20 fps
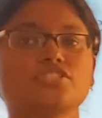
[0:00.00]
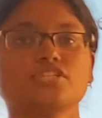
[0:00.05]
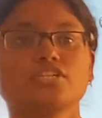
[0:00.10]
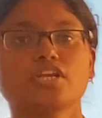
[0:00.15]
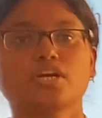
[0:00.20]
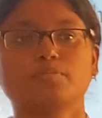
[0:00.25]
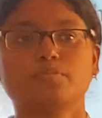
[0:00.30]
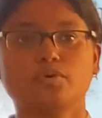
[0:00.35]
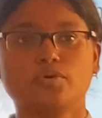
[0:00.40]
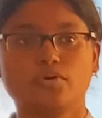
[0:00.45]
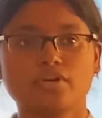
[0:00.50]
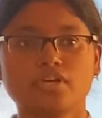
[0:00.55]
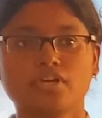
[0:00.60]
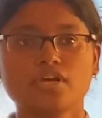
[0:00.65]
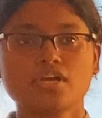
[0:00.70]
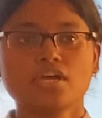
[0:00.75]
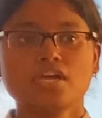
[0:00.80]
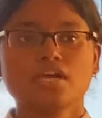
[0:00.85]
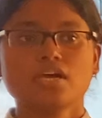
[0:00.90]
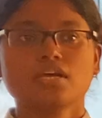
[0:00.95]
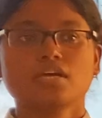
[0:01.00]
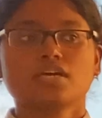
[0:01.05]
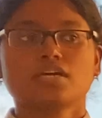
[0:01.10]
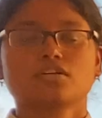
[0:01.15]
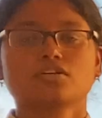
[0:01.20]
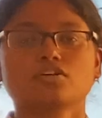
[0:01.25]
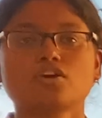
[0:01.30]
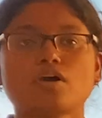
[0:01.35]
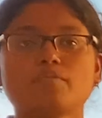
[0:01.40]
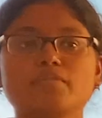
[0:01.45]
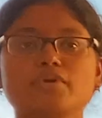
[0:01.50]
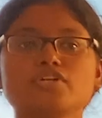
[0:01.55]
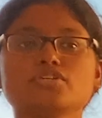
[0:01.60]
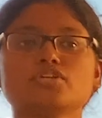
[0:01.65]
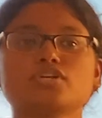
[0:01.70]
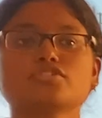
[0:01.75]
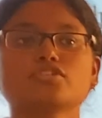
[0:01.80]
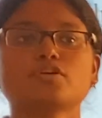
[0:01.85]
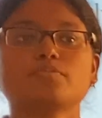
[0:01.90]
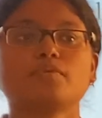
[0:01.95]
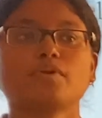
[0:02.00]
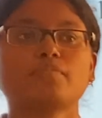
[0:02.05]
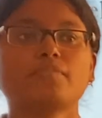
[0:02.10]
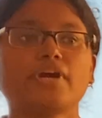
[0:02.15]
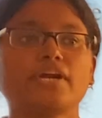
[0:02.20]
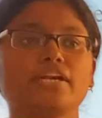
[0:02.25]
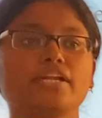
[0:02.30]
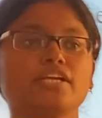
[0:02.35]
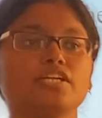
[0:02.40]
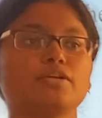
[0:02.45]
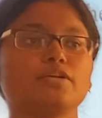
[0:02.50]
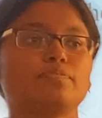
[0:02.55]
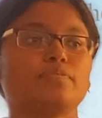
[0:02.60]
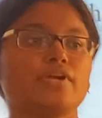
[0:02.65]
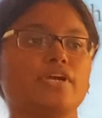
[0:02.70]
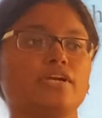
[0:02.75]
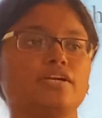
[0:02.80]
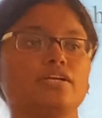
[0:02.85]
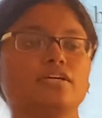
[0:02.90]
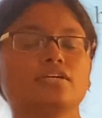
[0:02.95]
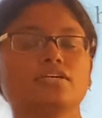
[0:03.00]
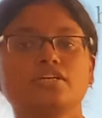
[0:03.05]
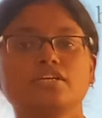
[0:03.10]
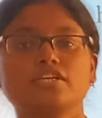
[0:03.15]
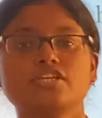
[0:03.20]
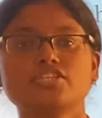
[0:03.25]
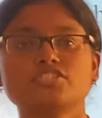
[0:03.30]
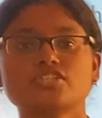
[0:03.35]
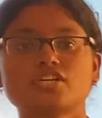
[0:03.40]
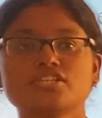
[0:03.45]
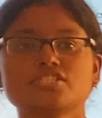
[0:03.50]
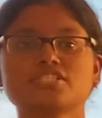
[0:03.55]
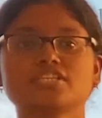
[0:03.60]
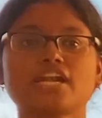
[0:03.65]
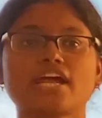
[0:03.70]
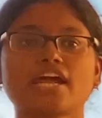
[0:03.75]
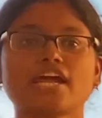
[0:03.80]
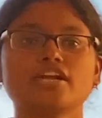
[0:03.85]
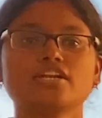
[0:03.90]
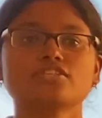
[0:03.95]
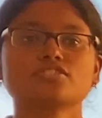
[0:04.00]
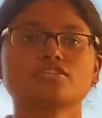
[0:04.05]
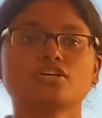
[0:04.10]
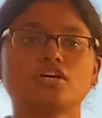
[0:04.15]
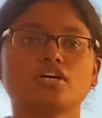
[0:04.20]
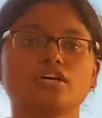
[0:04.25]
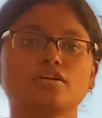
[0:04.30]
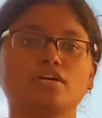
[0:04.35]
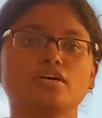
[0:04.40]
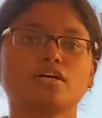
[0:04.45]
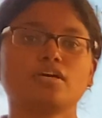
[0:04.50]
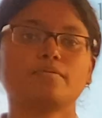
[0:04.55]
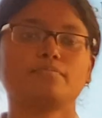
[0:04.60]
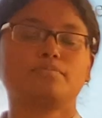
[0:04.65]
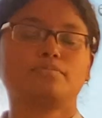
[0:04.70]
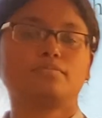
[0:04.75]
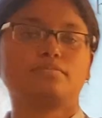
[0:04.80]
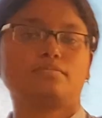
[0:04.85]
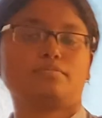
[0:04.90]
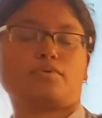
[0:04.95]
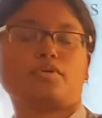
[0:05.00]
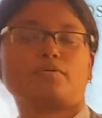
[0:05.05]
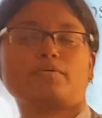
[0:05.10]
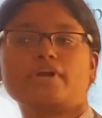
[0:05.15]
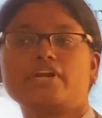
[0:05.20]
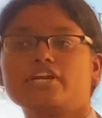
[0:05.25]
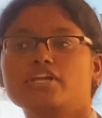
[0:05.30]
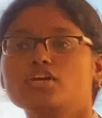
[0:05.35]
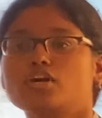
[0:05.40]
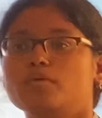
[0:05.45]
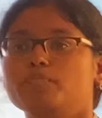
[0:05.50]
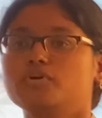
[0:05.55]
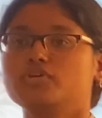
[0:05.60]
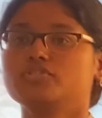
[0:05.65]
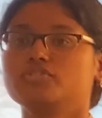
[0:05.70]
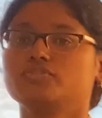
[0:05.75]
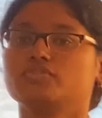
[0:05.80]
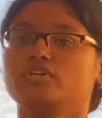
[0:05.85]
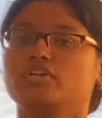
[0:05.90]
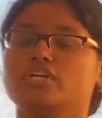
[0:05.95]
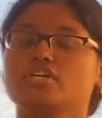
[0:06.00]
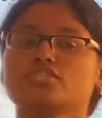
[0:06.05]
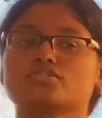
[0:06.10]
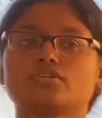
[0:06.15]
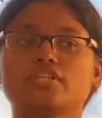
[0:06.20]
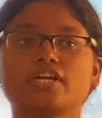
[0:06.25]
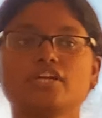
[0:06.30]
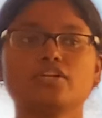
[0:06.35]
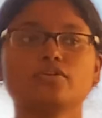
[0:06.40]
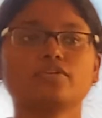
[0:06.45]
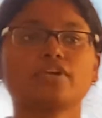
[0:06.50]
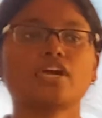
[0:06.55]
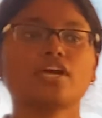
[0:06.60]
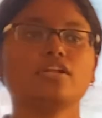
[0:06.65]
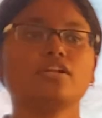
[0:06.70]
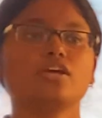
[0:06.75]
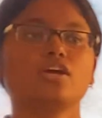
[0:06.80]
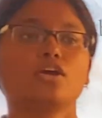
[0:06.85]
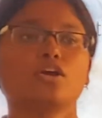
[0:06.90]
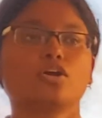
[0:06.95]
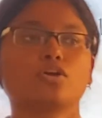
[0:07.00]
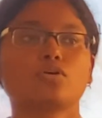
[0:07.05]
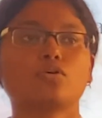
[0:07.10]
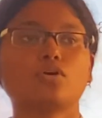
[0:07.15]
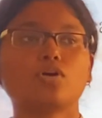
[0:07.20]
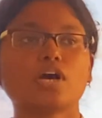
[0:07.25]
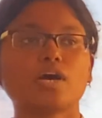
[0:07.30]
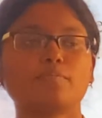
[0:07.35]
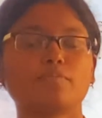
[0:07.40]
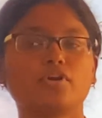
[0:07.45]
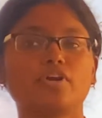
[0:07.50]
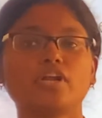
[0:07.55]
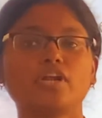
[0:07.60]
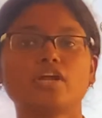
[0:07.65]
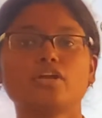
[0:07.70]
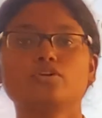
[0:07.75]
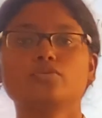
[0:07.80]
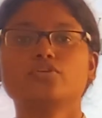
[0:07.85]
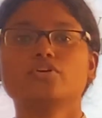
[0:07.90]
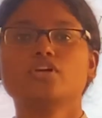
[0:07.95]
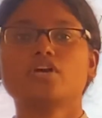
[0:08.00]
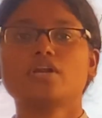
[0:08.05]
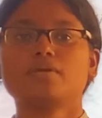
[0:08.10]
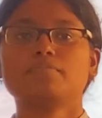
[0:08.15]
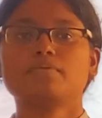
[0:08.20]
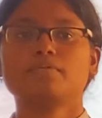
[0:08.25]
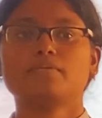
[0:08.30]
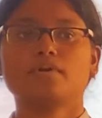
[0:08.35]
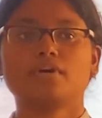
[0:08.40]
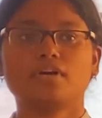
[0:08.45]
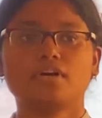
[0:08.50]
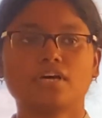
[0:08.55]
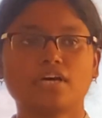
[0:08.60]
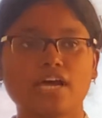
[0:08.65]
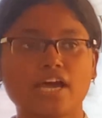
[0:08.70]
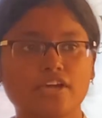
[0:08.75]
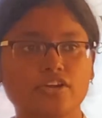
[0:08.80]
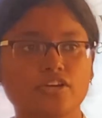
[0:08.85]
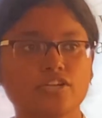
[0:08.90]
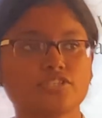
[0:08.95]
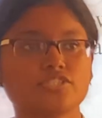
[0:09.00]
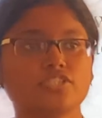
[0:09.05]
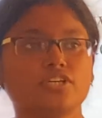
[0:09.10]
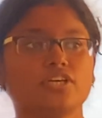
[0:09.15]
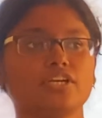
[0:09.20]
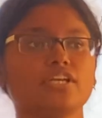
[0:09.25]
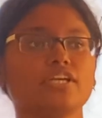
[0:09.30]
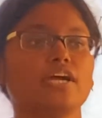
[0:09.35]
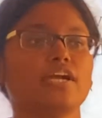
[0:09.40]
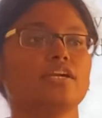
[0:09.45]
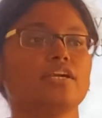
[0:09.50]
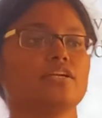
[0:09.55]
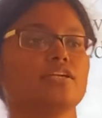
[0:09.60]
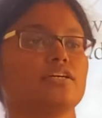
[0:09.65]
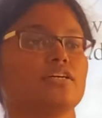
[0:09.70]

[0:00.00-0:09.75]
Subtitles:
in abroad. Government also providing different research grants or providing opportunities so that you can go abroad and do your higher study and